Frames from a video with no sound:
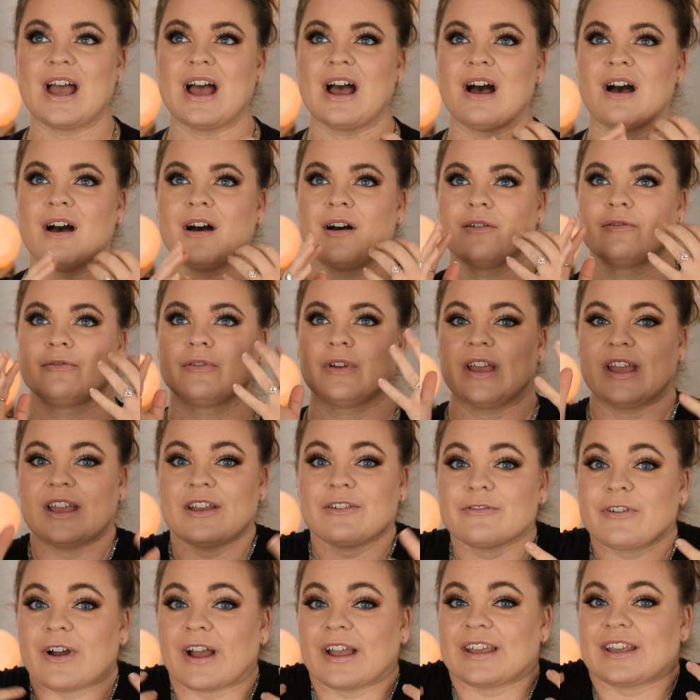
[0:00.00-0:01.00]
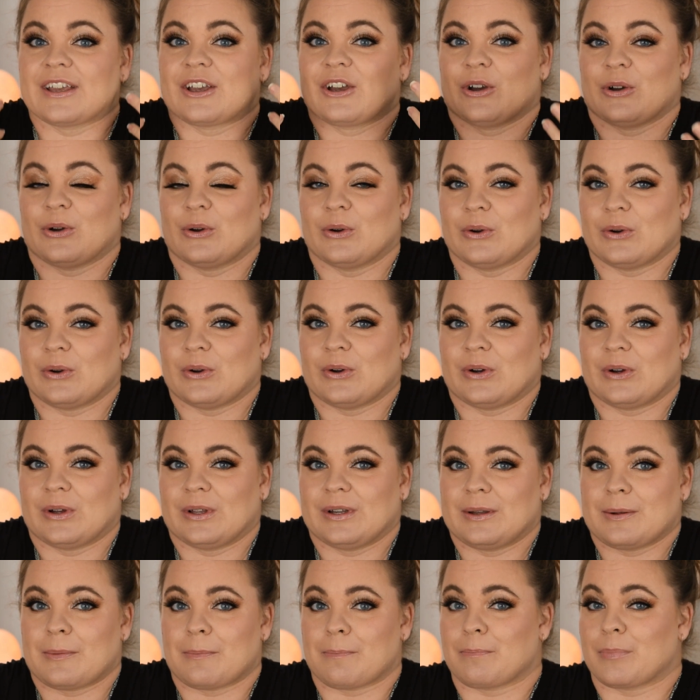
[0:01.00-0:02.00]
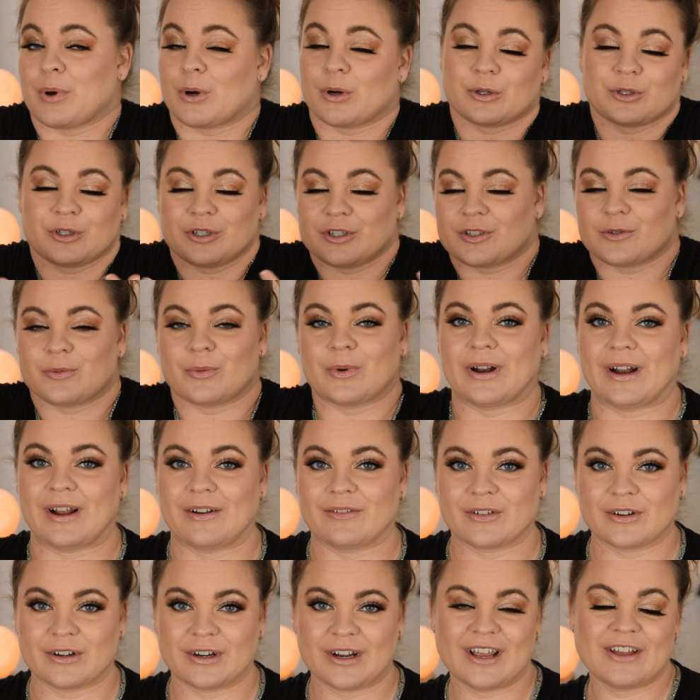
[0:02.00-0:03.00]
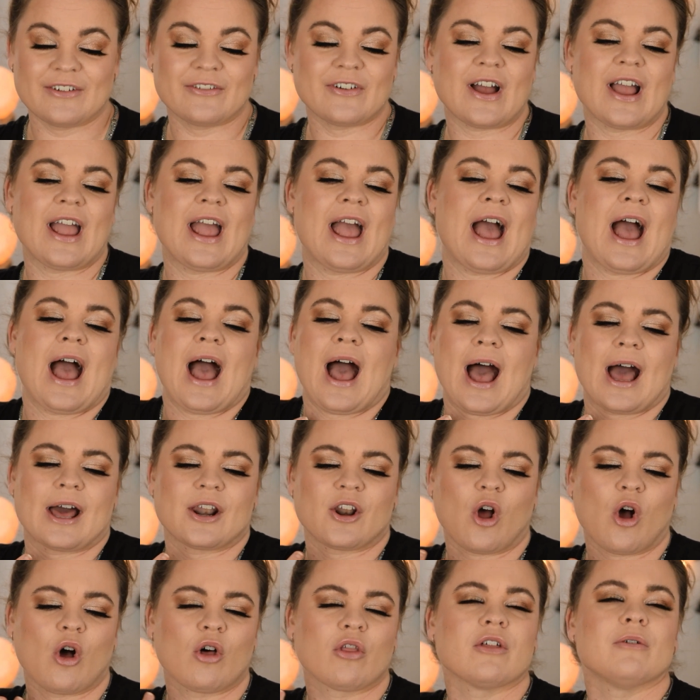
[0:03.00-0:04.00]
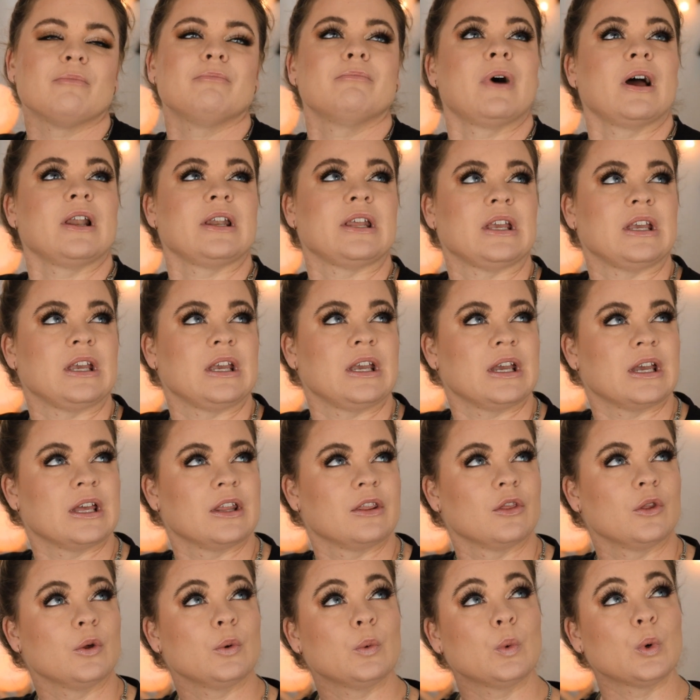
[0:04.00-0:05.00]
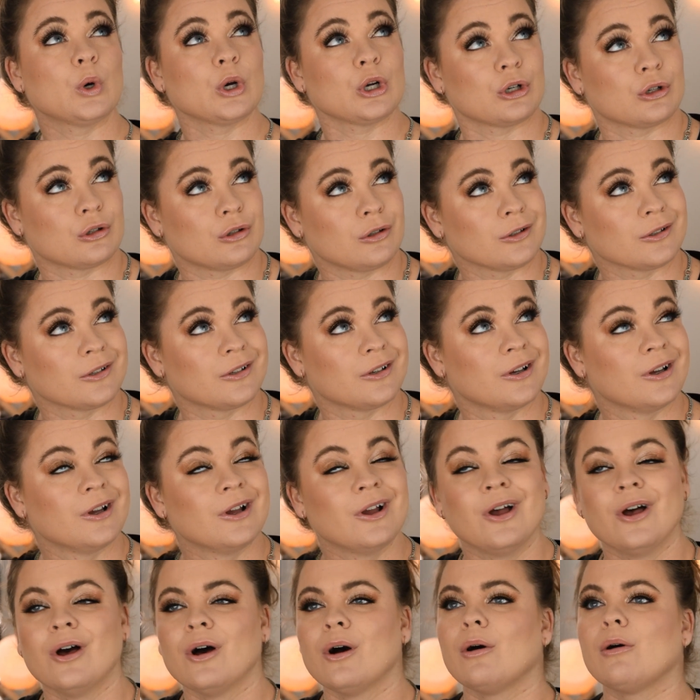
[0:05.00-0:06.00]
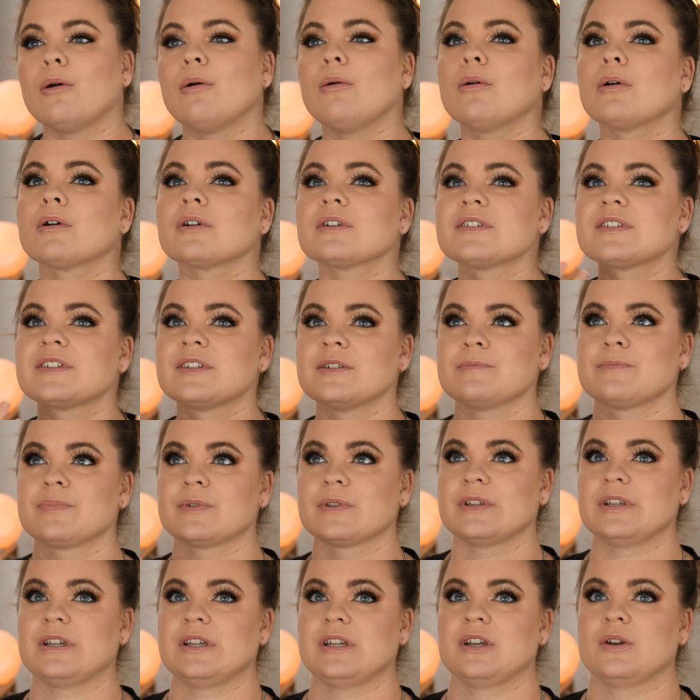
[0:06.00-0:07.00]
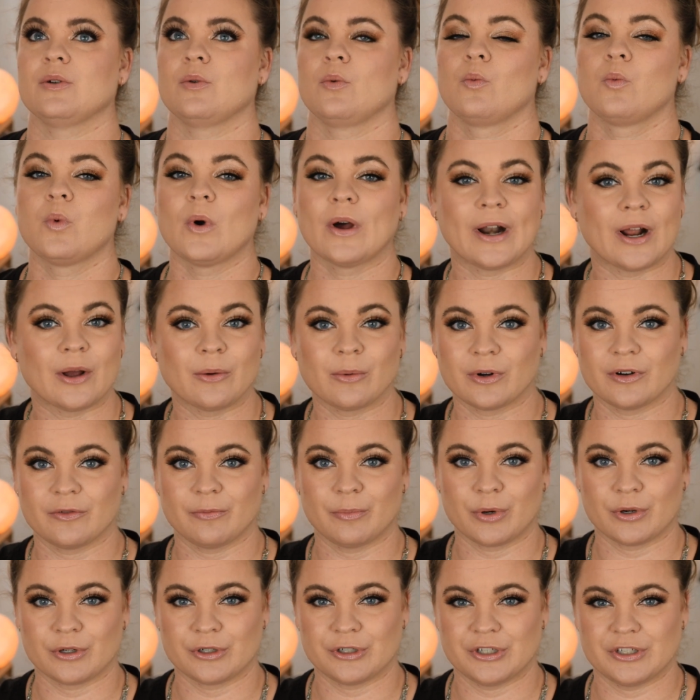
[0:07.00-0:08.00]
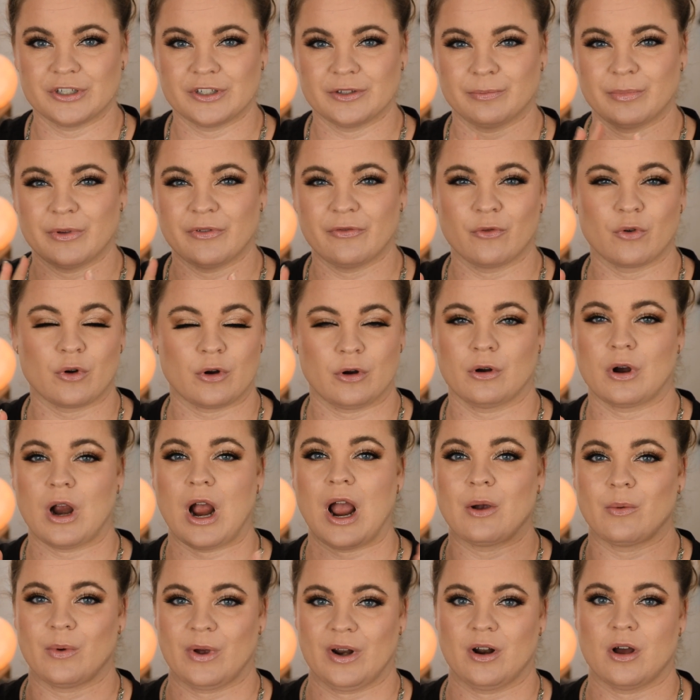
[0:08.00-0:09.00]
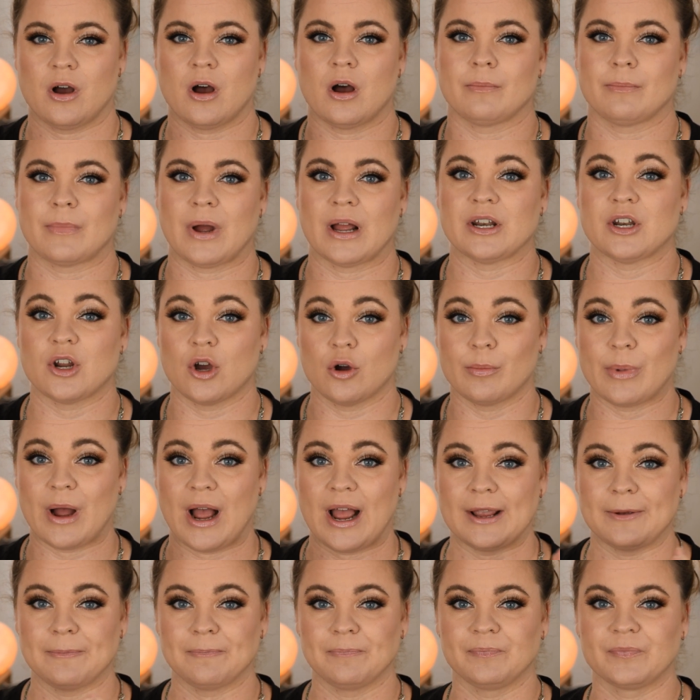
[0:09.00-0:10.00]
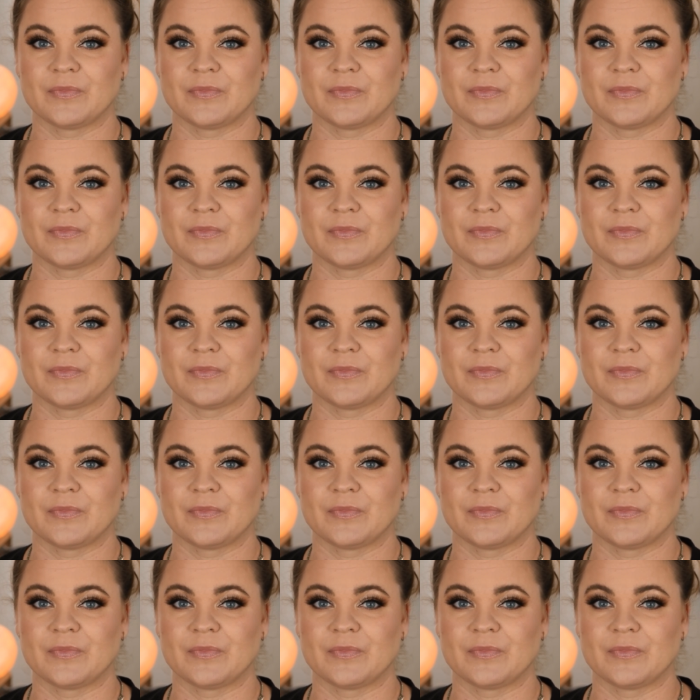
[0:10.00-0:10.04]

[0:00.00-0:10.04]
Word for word: of if I could purchase whatever, if I had all the money in the world, or simply what I would have purchased before I went on my no buy.